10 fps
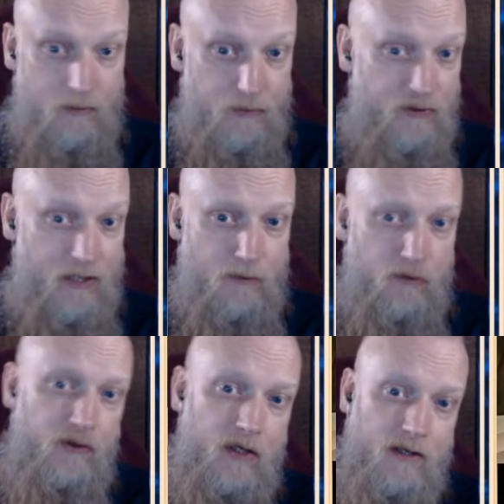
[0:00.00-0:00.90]
That was the same with
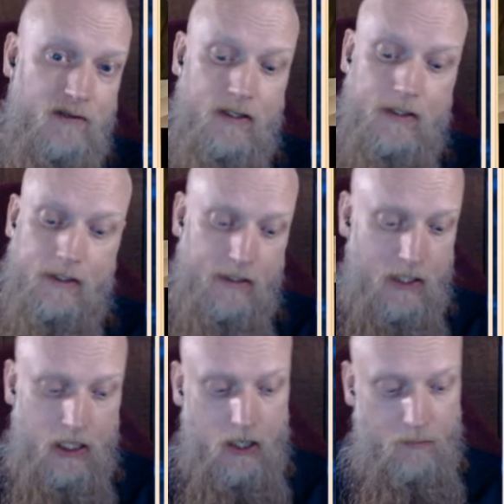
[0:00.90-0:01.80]
Christianity,
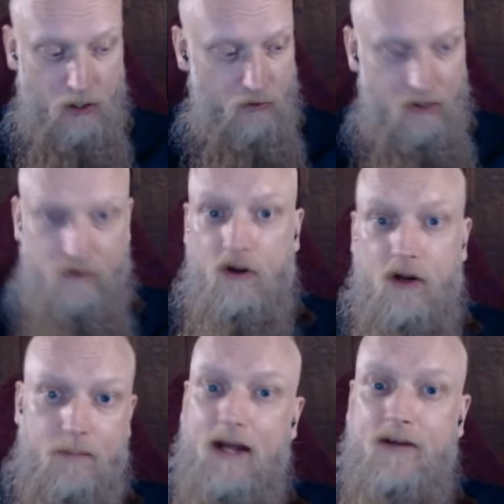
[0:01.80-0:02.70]
because in
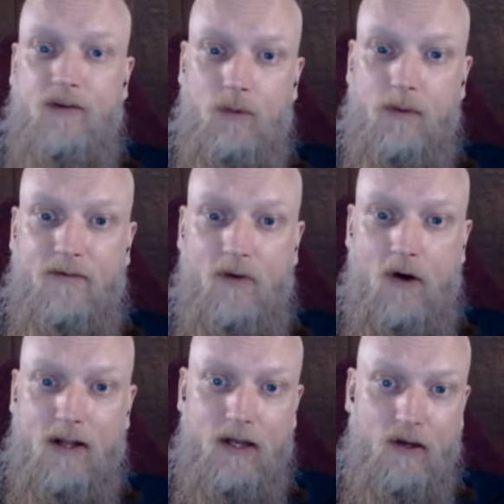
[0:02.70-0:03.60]
certain places where we
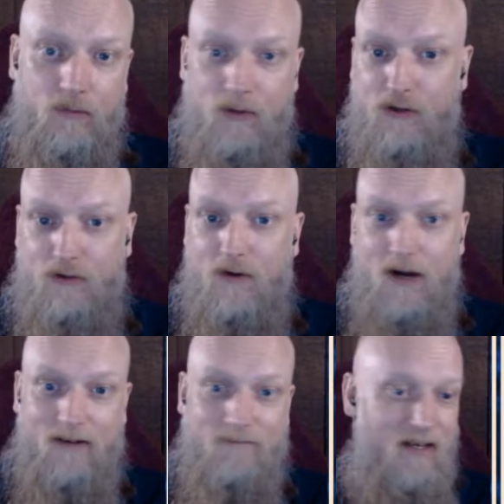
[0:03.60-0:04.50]
find these, we just find